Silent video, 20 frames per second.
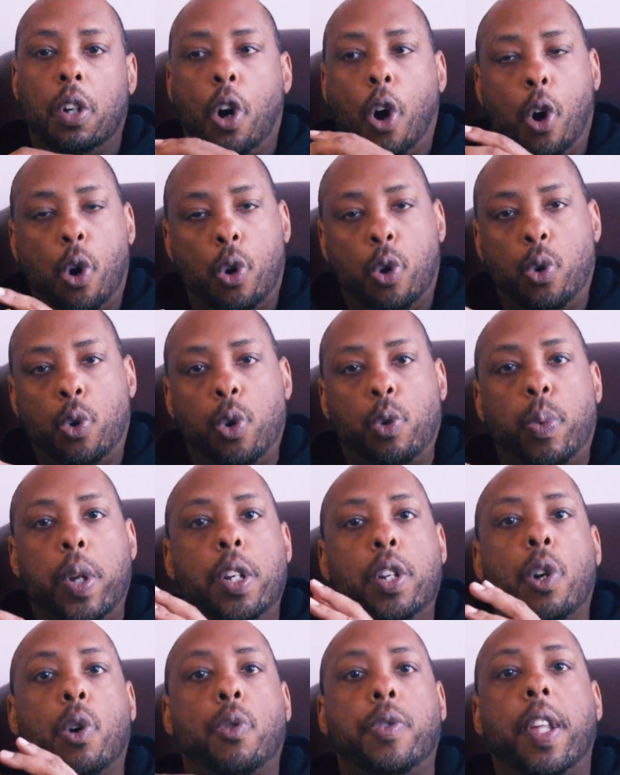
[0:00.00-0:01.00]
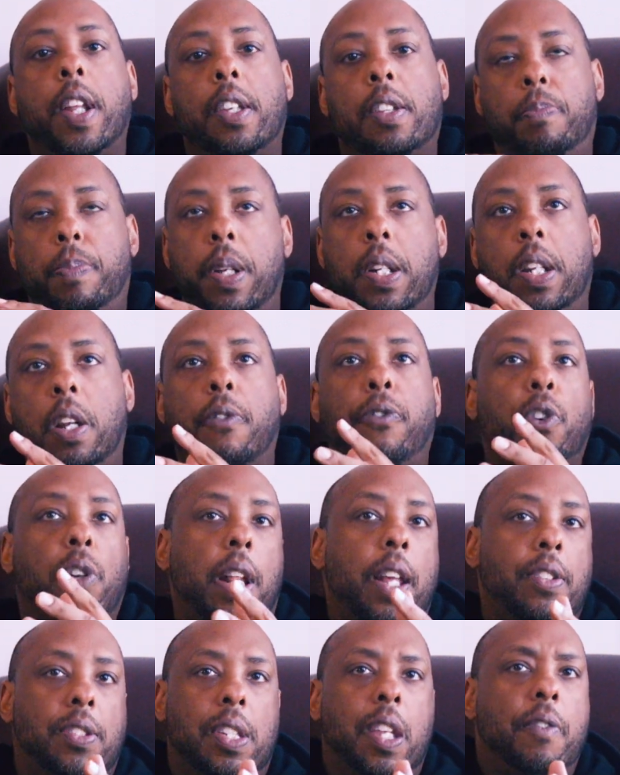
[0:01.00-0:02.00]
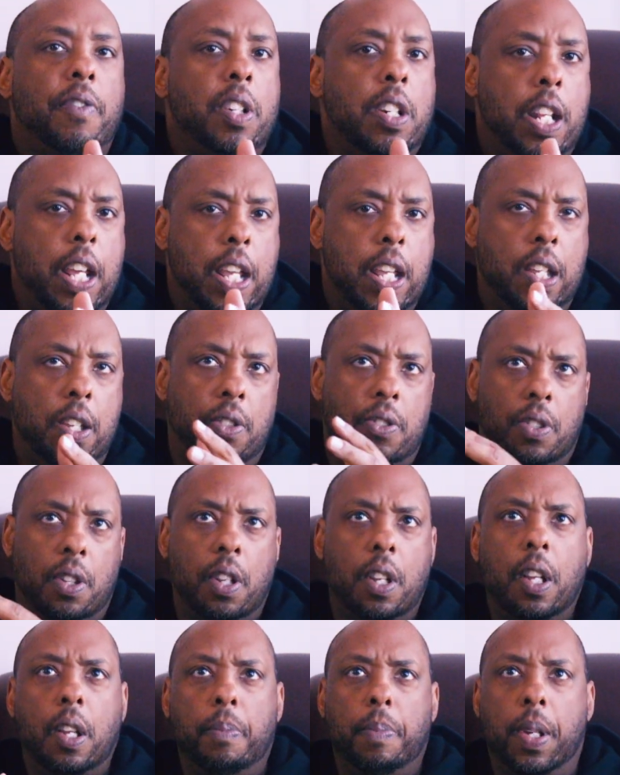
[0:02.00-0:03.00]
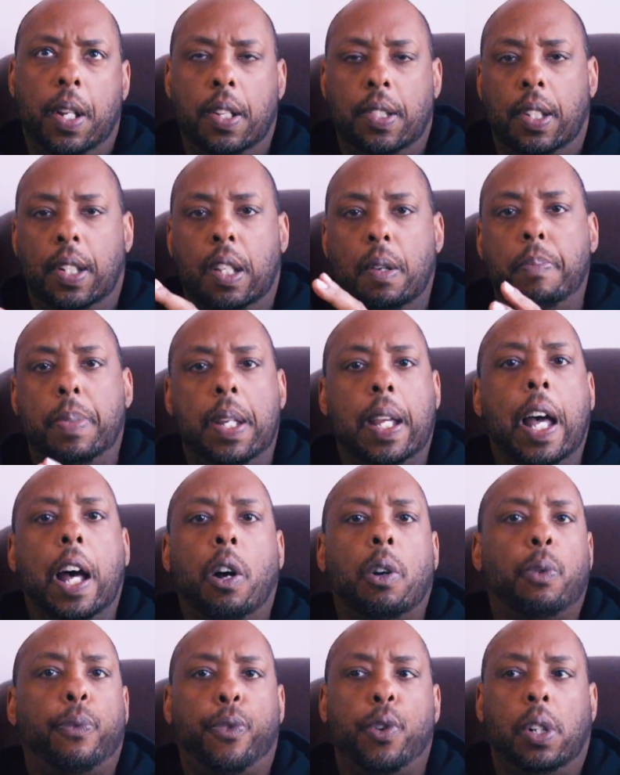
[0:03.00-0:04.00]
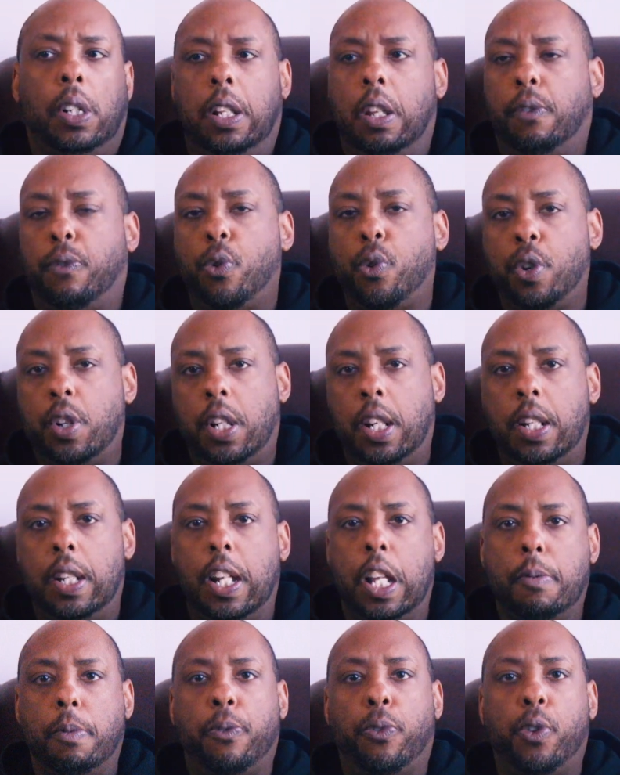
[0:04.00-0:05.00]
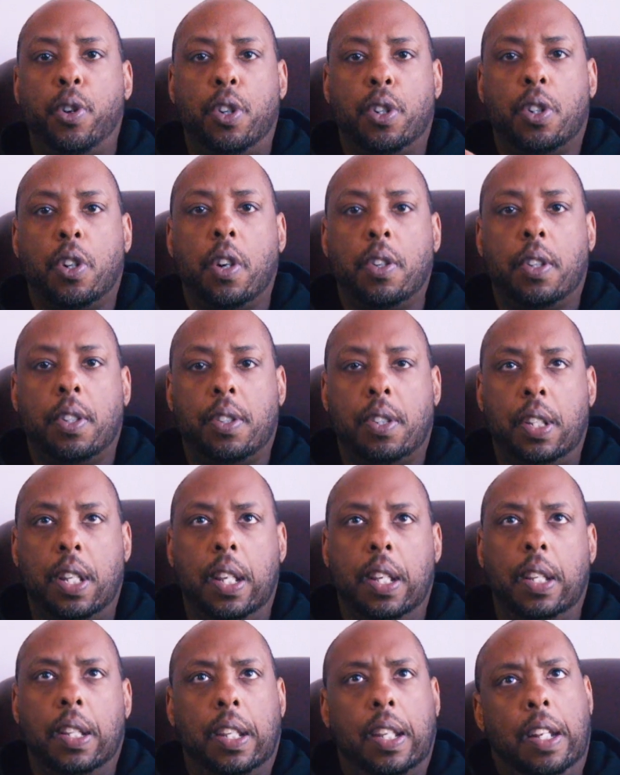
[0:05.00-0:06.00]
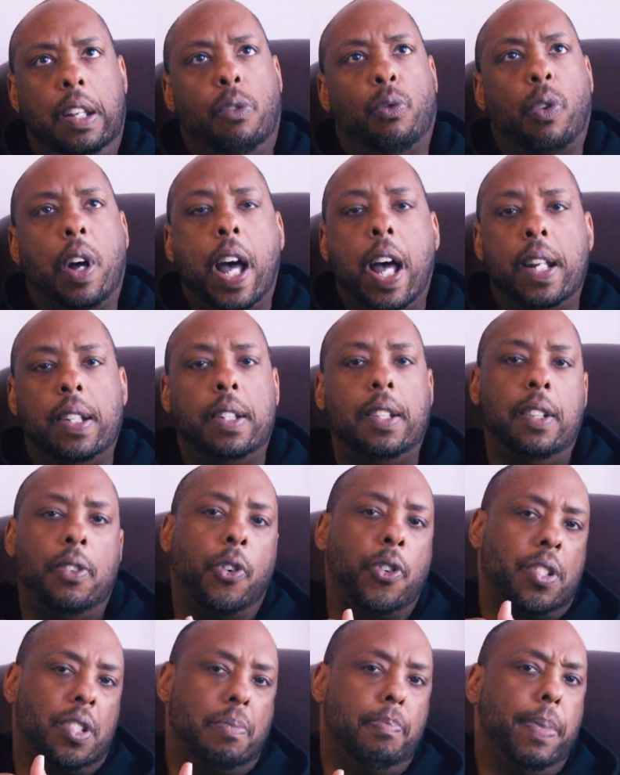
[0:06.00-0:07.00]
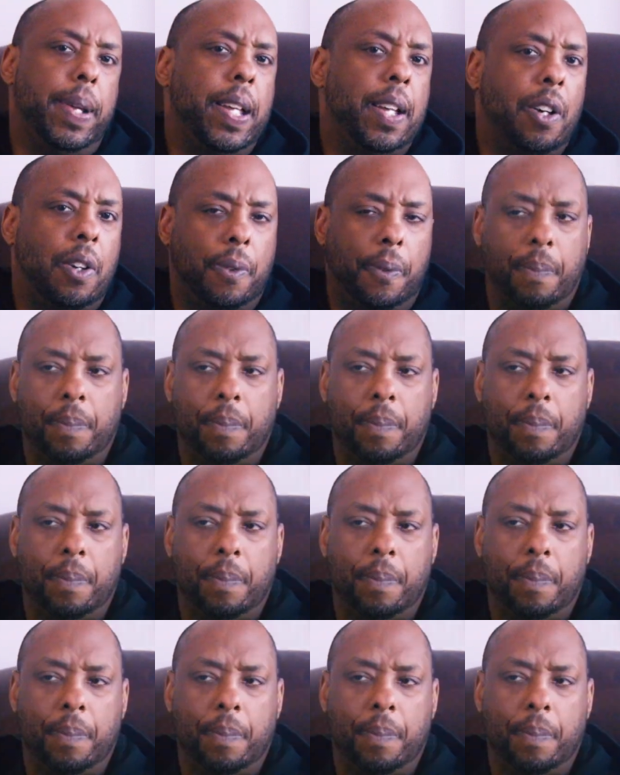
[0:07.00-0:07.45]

old, we know that it's been here for like 7 days, because it can be out for at least 14 days before you start to see it getting rotten or smell.